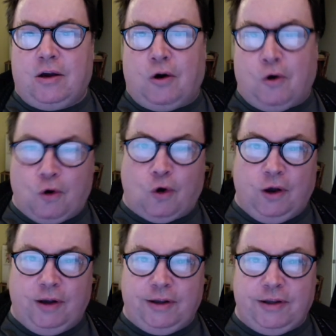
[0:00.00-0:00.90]

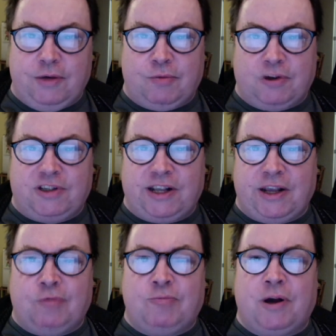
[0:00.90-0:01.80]
or you're watching it
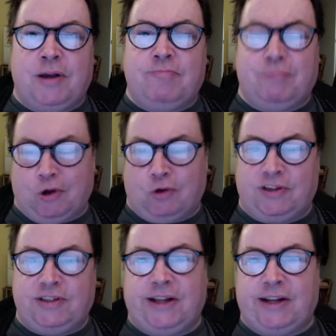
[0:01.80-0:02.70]
on my blog,
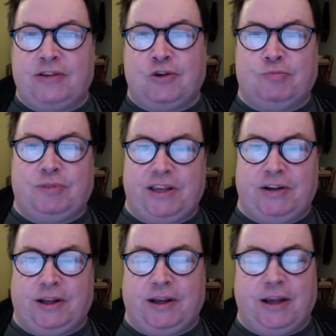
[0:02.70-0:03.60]
Nak's Old
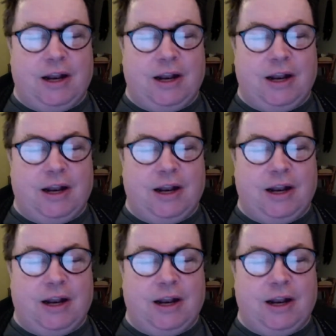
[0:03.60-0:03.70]
Peculiar.